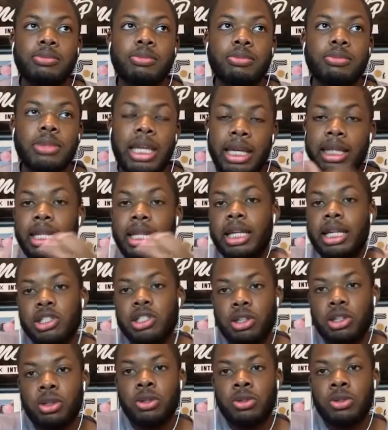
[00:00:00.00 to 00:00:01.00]
they
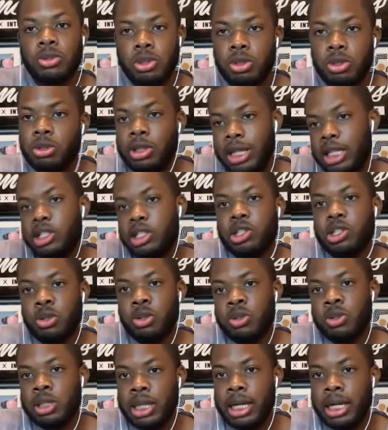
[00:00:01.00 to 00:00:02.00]
chose, you know, they
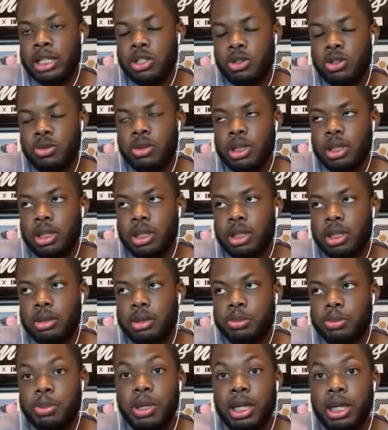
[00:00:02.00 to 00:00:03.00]
chose not to
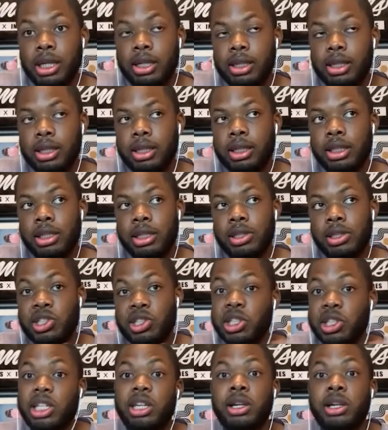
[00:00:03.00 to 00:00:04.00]
pick
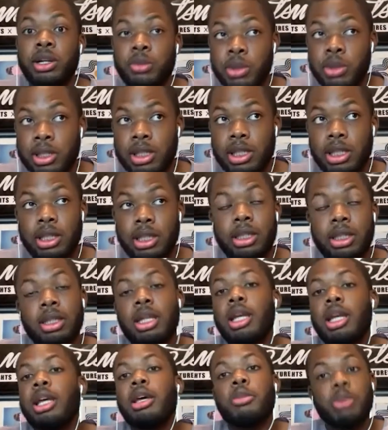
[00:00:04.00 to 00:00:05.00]
Sha'Carri Richardson,
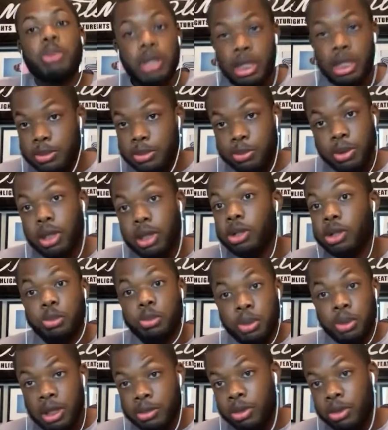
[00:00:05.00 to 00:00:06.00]
picking other
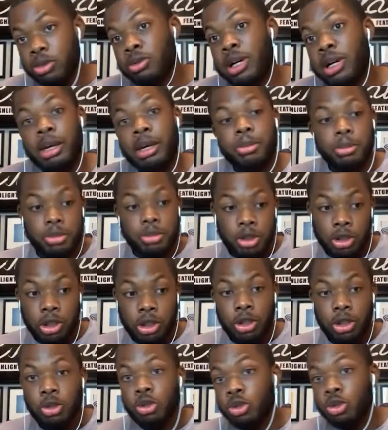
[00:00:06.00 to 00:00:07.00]
people who had, you
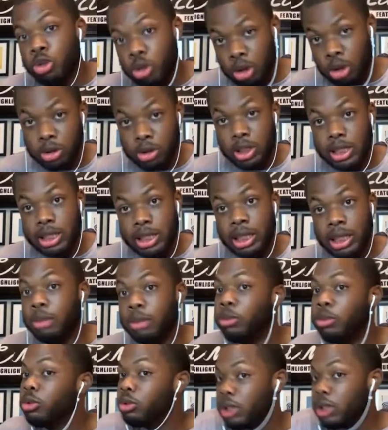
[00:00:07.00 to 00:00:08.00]
know, who were on the team
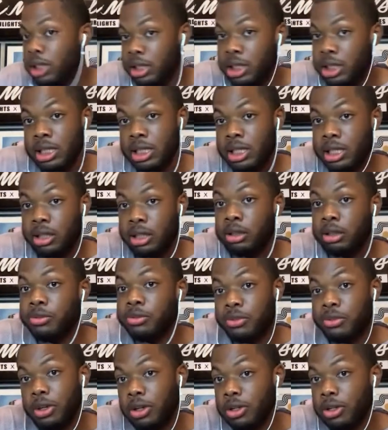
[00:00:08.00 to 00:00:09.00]
who didn't necessarily
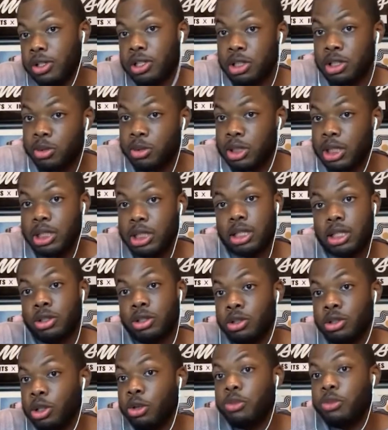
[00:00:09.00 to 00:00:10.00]
fall subject to,
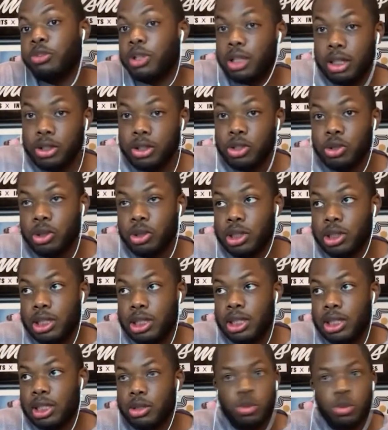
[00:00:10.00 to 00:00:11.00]
you know, failing a drug
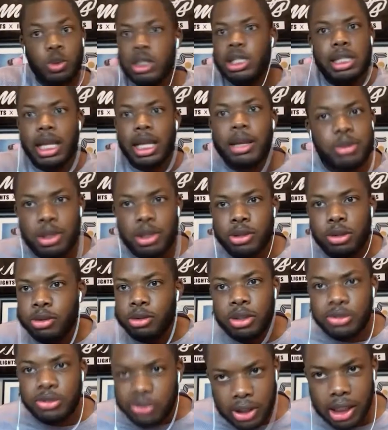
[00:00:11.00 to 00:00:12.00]
test, which is
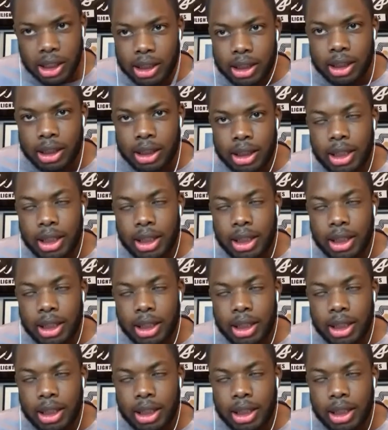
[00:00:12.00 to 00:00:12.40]
absolutely fine.